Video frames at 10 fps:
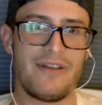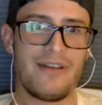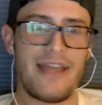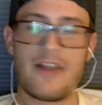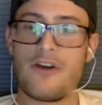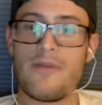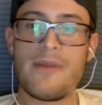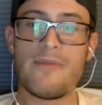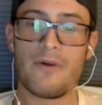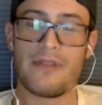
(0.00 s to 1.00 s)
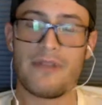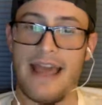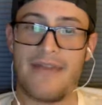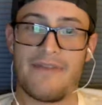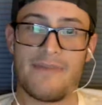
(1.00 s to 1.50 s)
It could be more than
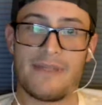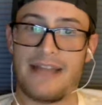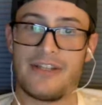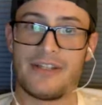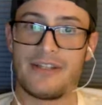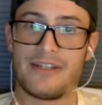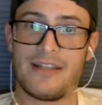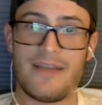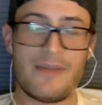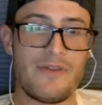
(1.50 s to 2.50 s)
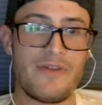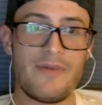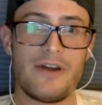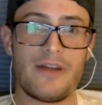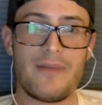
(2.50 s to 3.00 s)
half the possessions. I mean, you could be
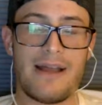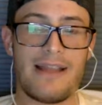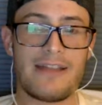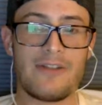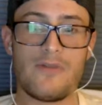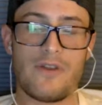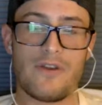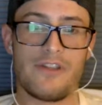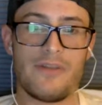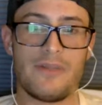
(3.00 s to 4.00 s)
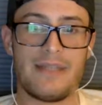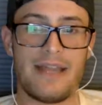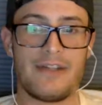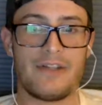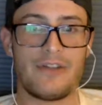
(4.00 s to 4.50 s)
talking about like 2/3 of the
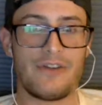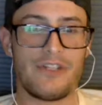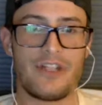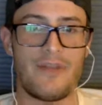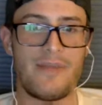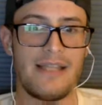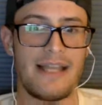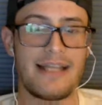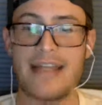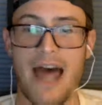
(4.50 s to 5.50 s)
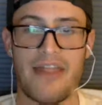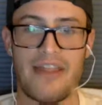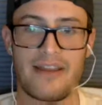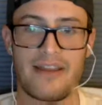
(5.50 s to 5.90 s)
possessions are just going to be like nothing.